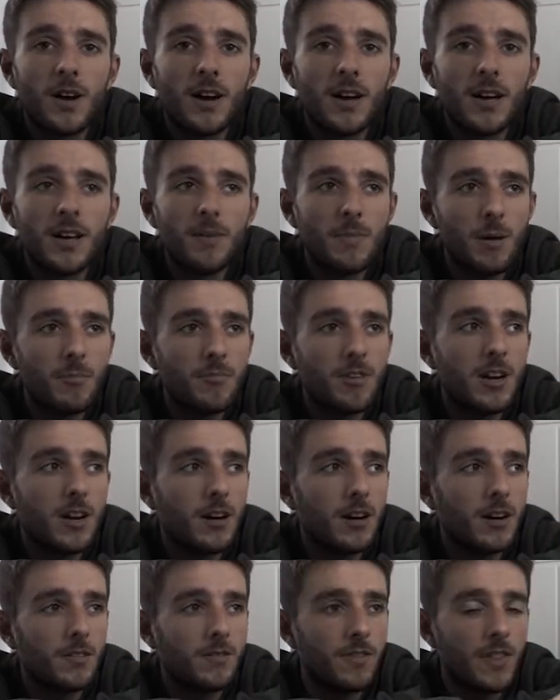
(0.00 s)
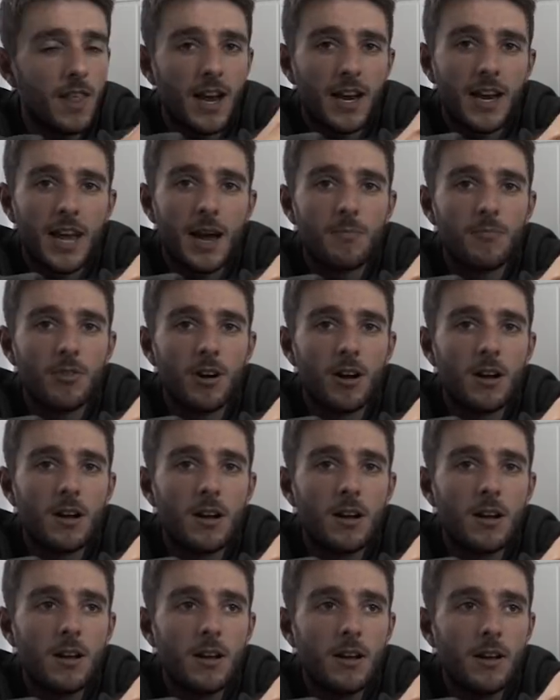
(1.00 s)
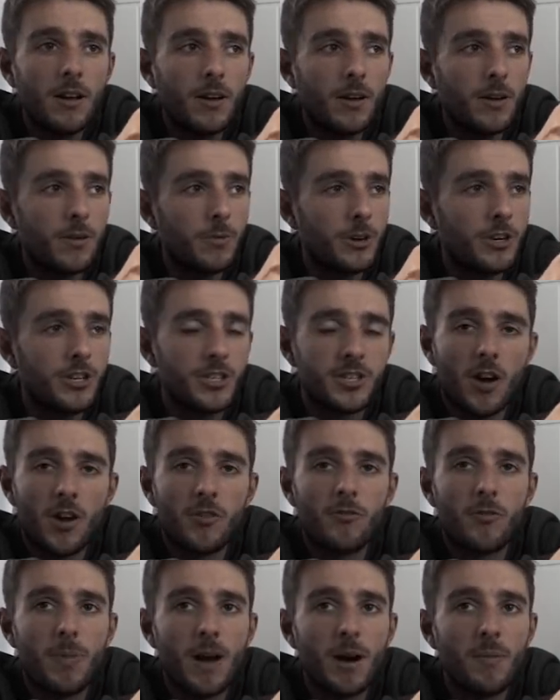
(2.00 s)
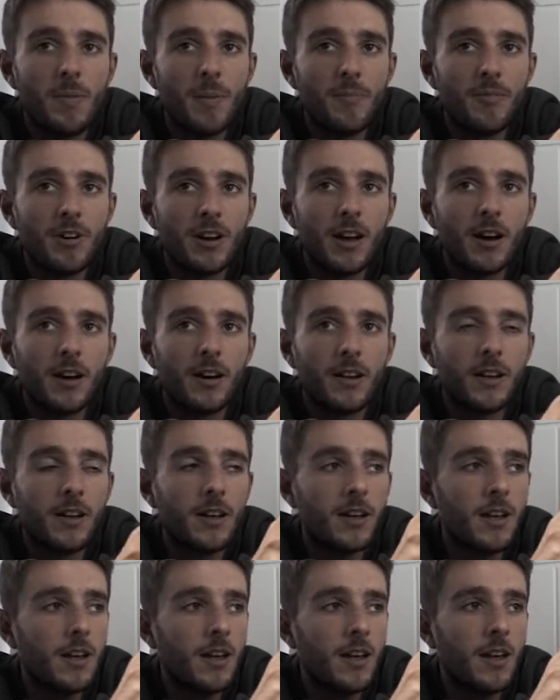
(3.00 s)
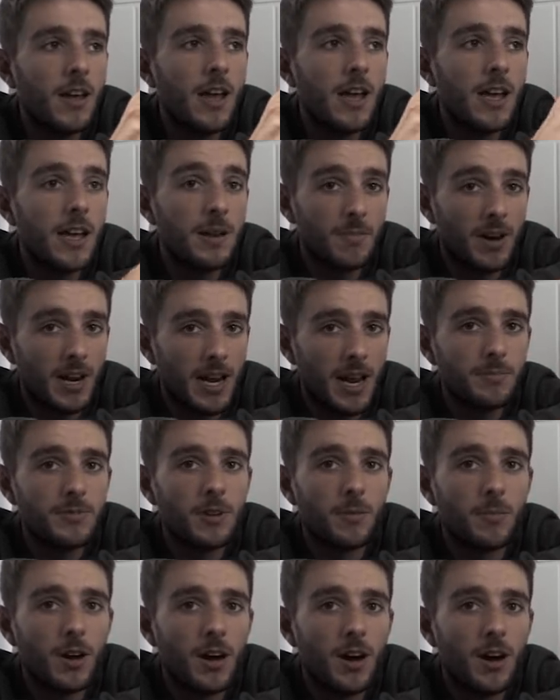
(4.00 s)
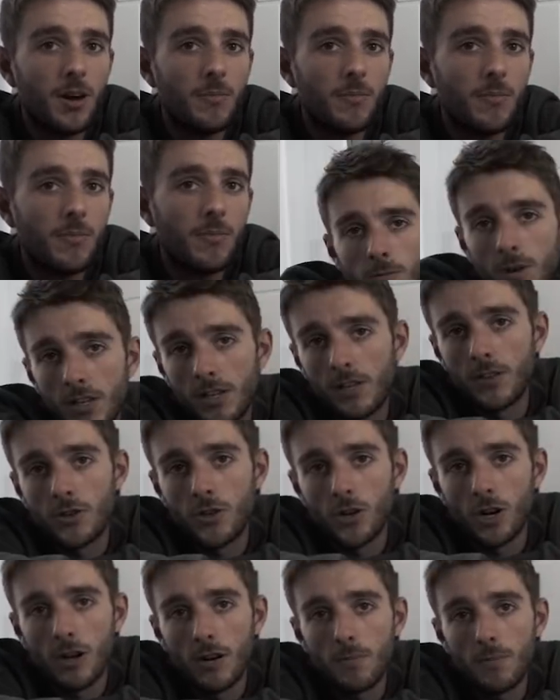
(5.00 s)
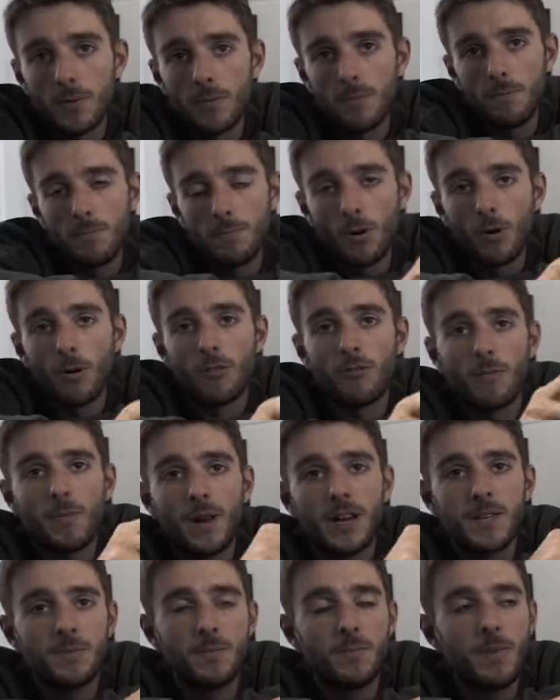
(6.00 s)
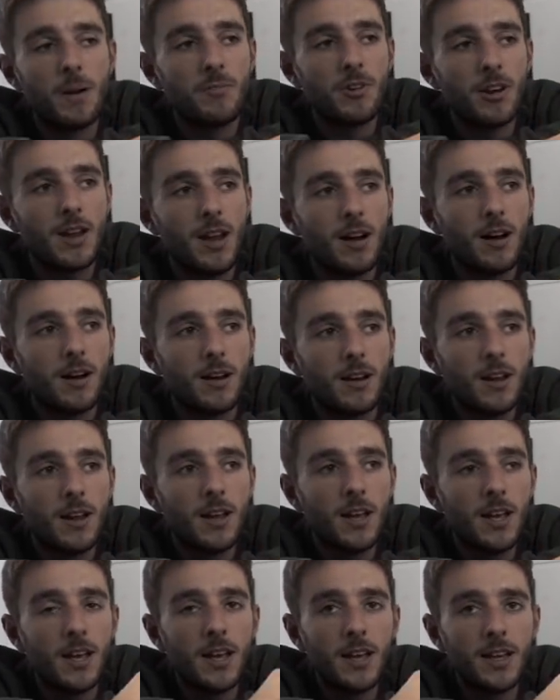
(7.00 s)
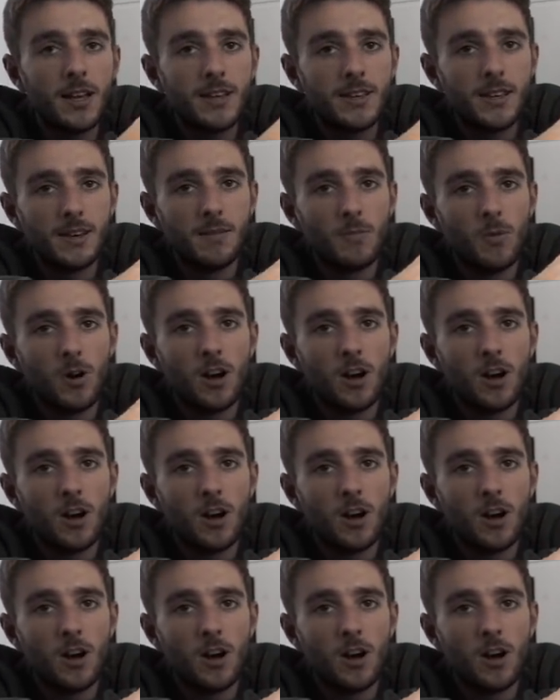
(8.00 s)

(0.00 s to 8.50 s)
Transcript: my memory card for that camera, which is a £100 memory card, in my laptop at home. Went to the shop, bought a replacement memory card, didn't